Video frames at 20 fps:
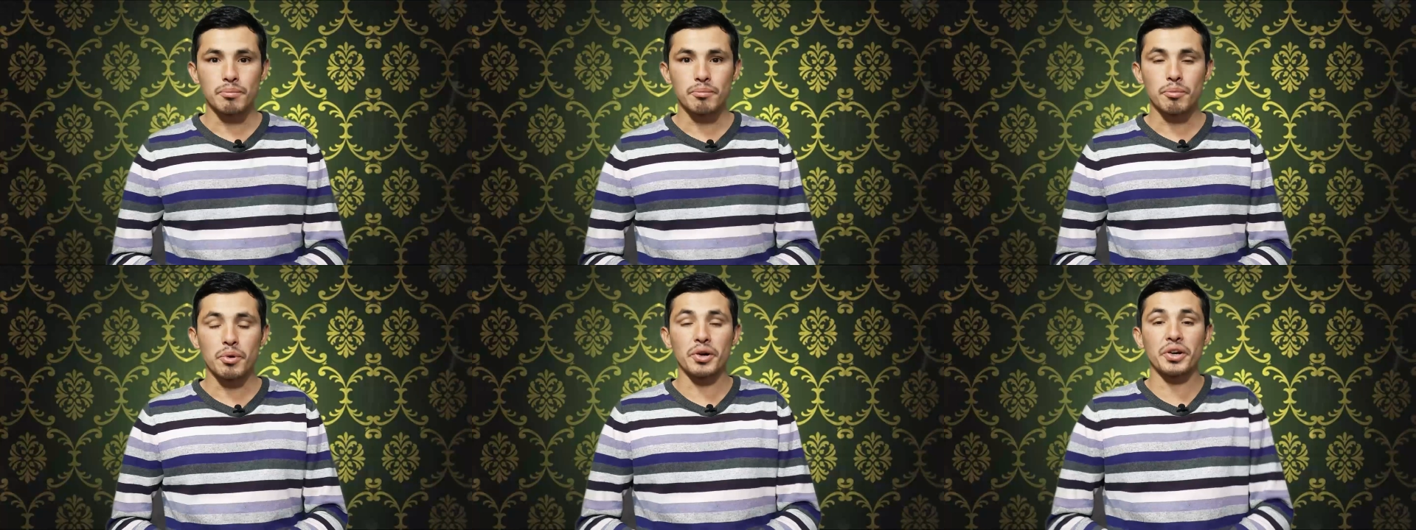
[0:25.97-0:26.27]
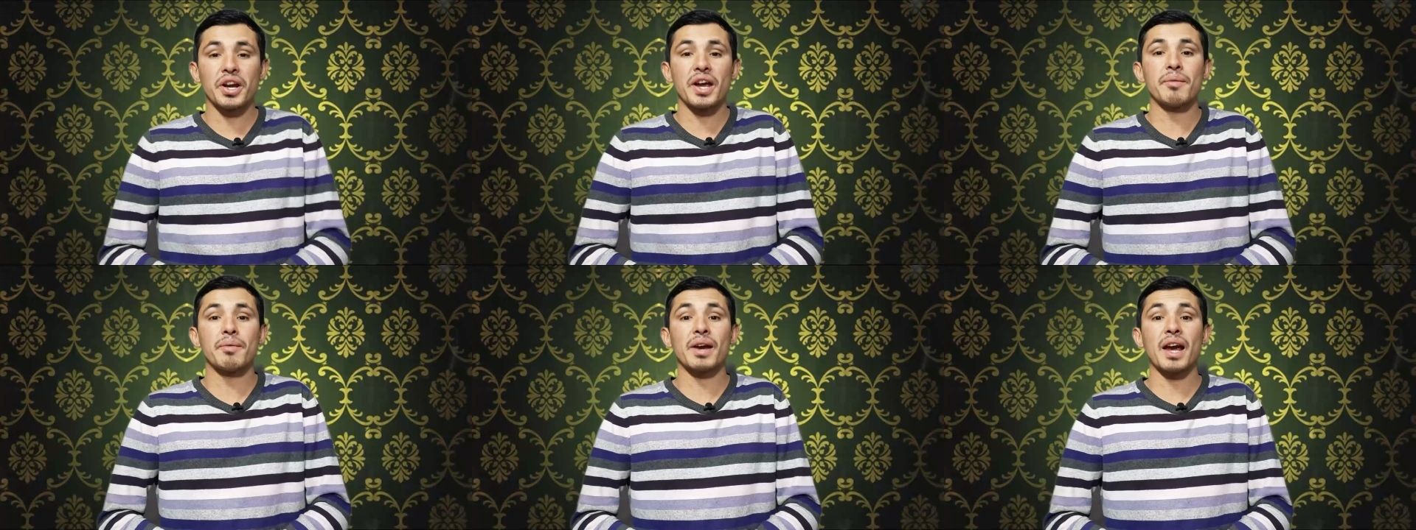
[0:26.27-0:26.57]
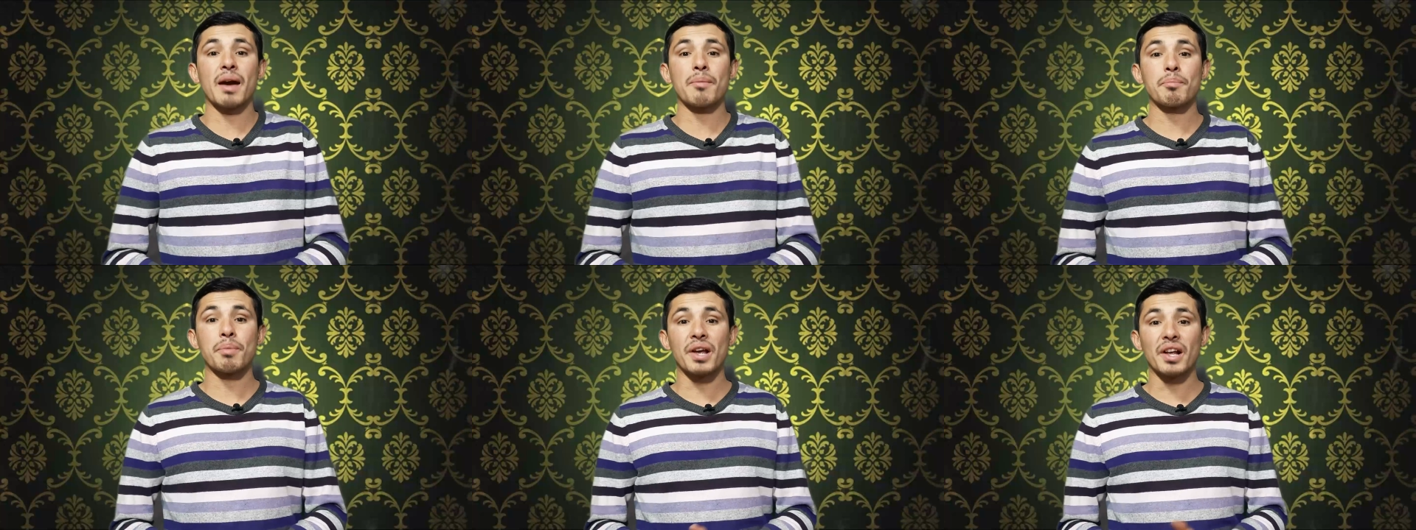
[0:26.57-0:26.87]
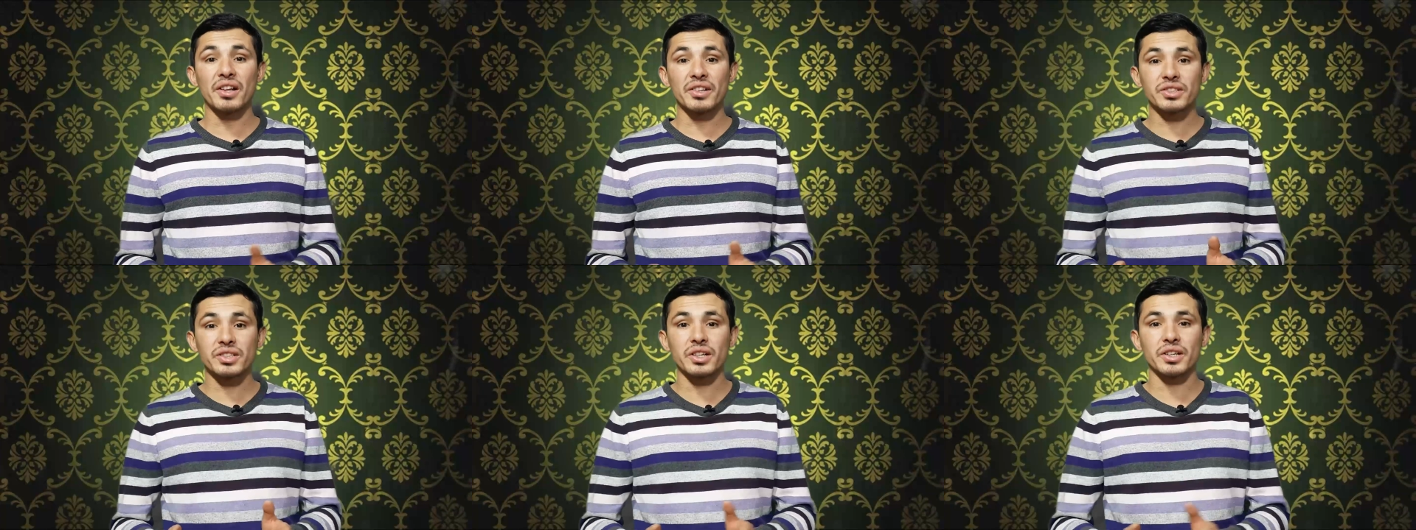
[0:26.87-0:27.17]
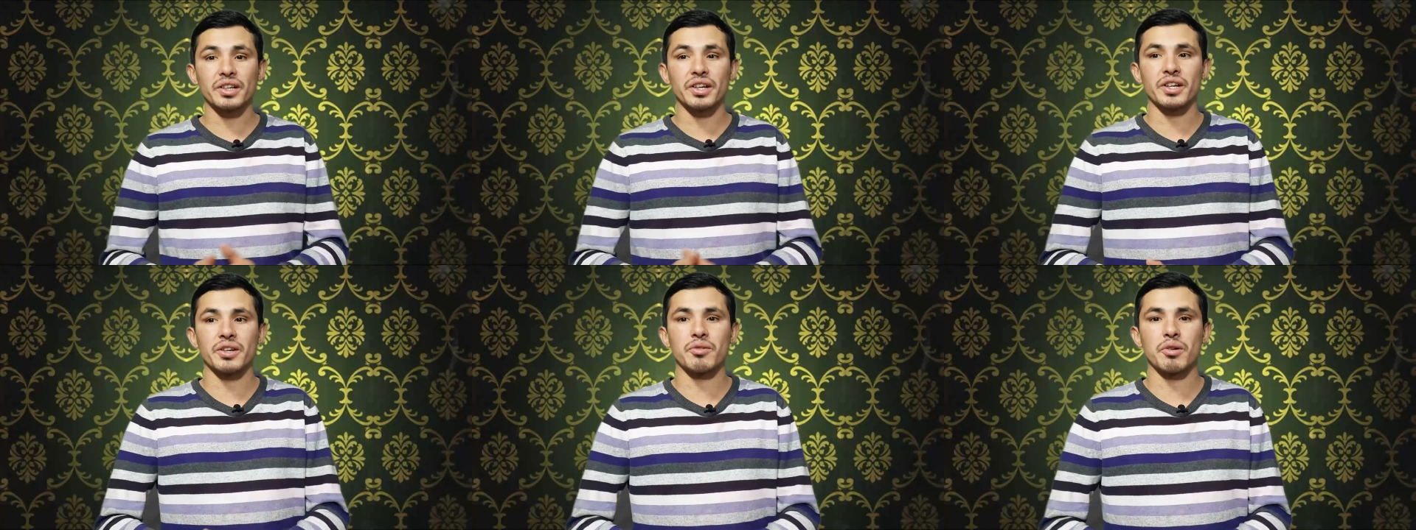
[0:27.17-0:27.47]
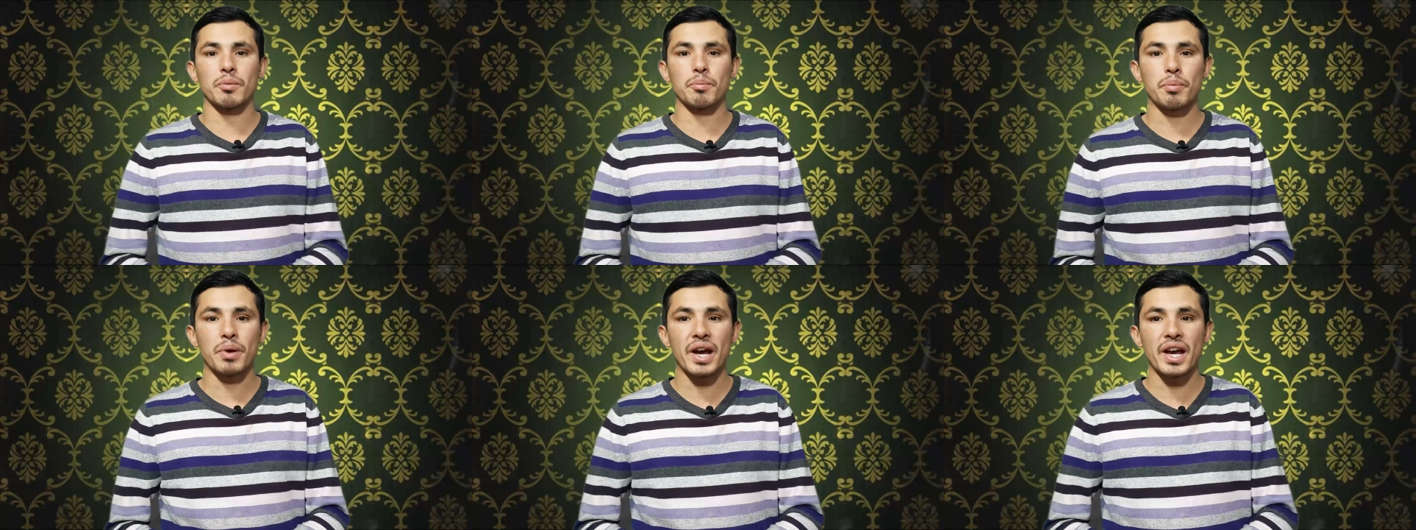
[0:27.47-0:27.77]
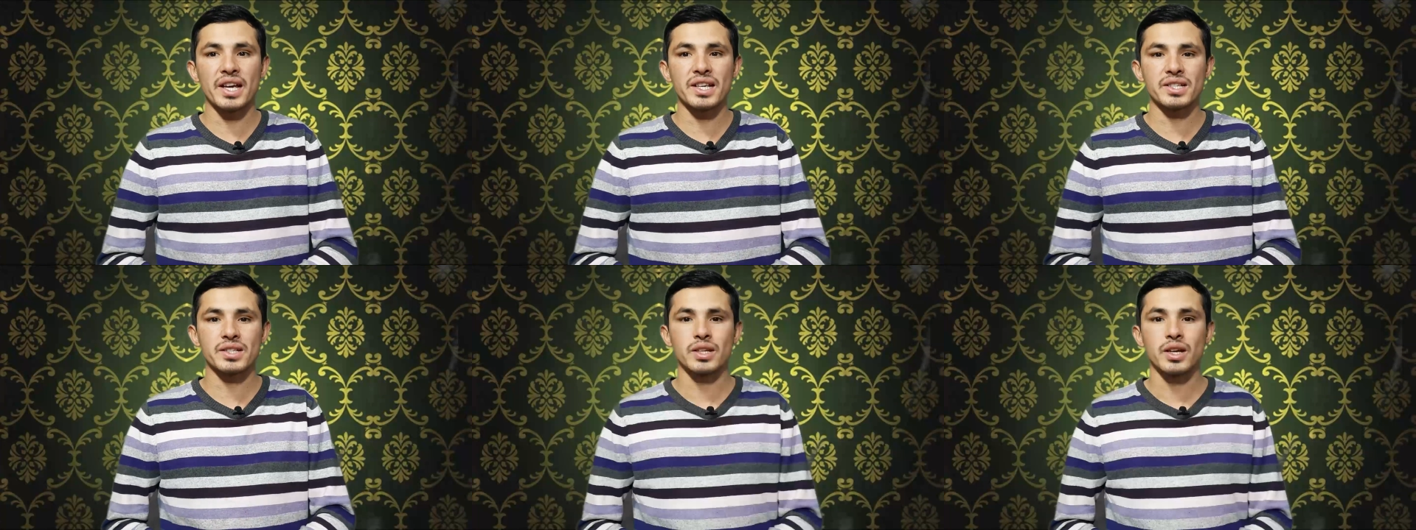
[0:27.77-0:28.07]
for giving a filter in your
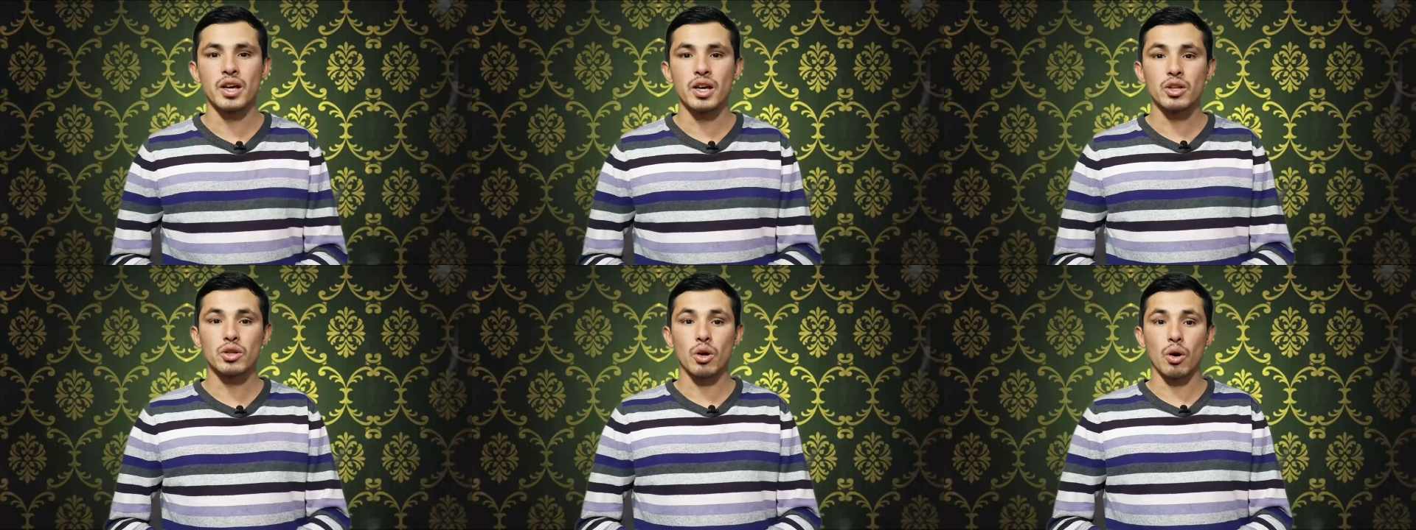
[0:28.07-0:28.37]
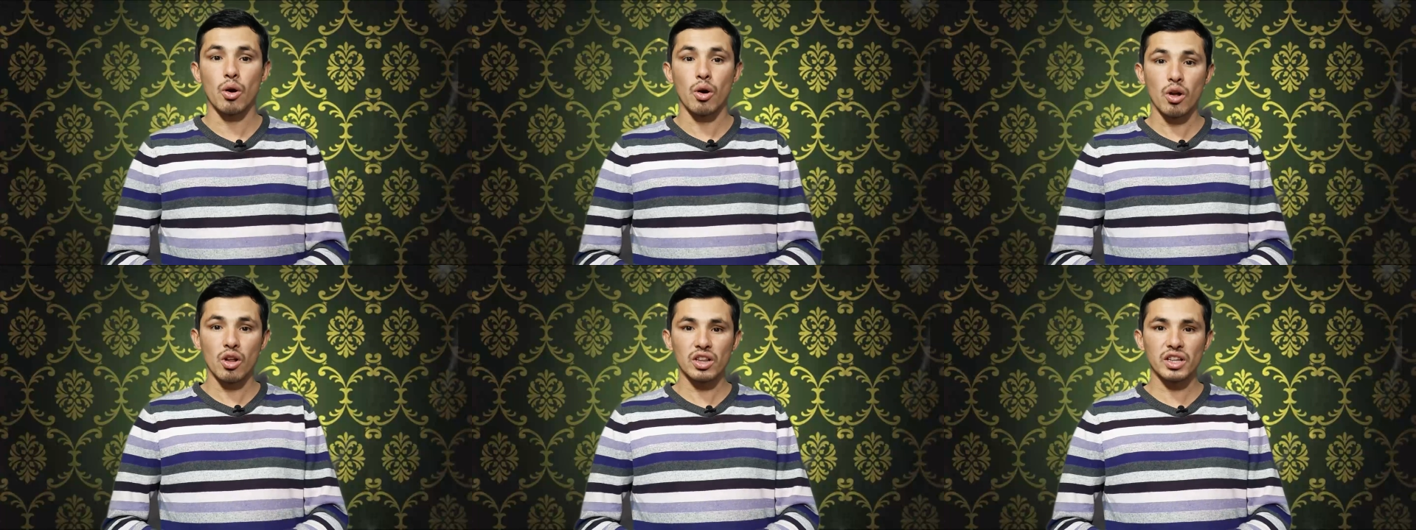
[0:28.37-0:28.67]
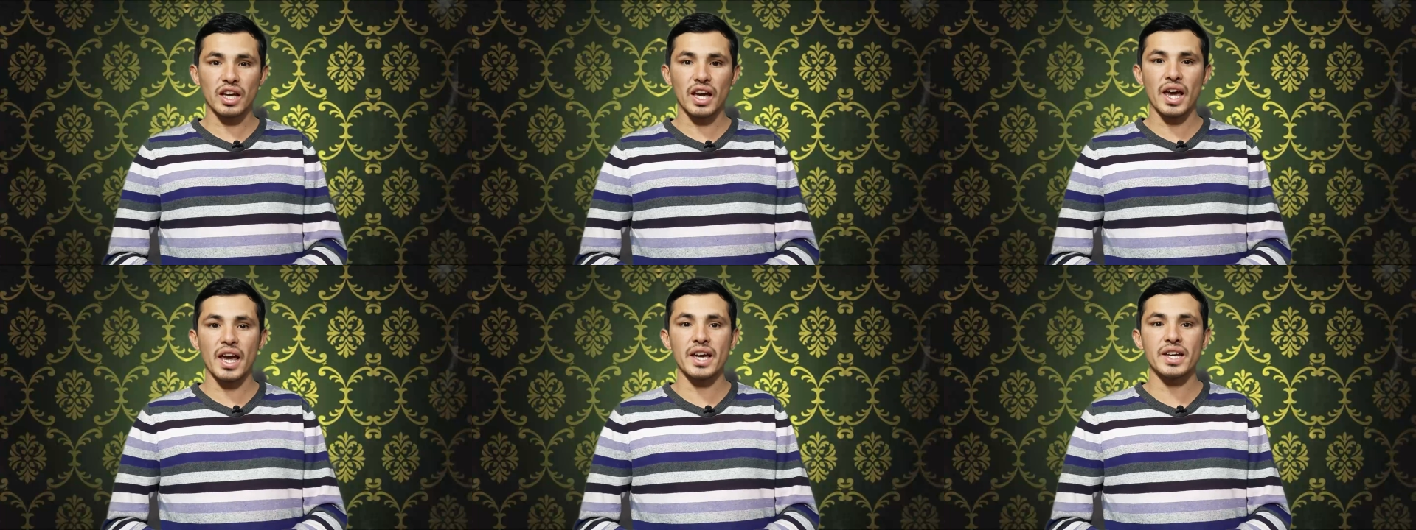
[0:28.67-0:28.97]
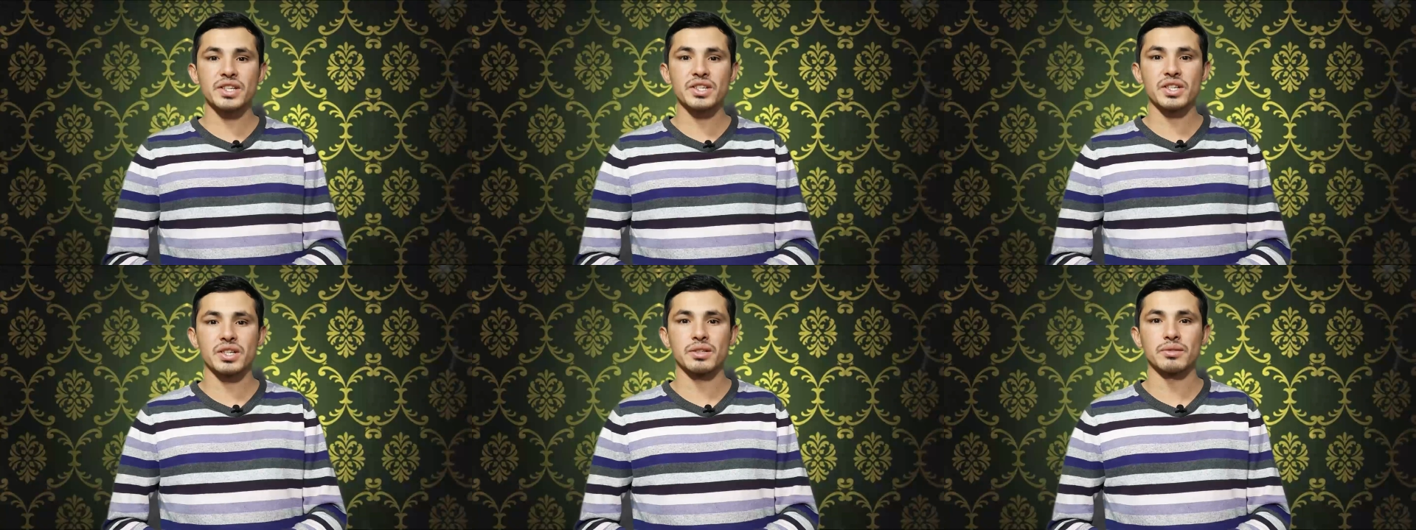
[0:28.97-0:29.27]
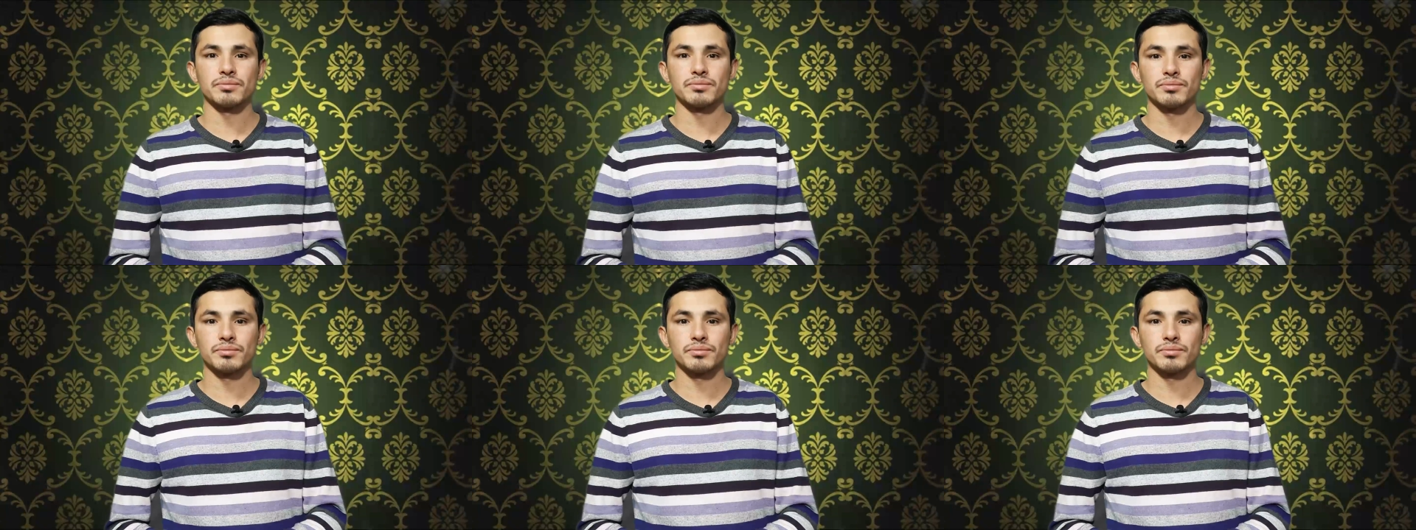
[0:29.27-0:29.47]
face to old age.